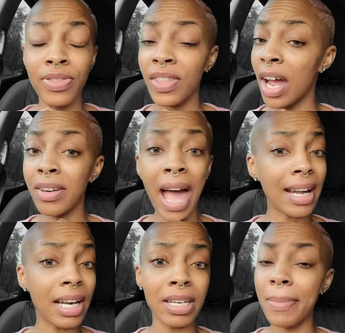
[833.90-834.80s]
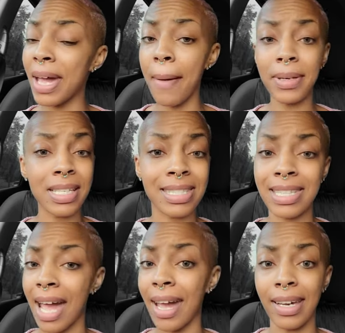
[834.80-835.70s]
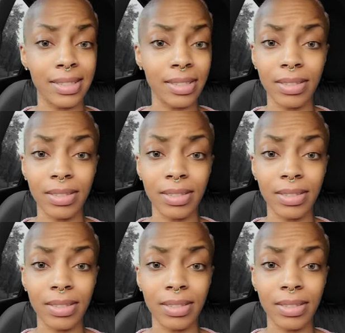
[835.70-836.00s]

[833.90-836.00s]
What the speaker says: they're not going to be able to stand.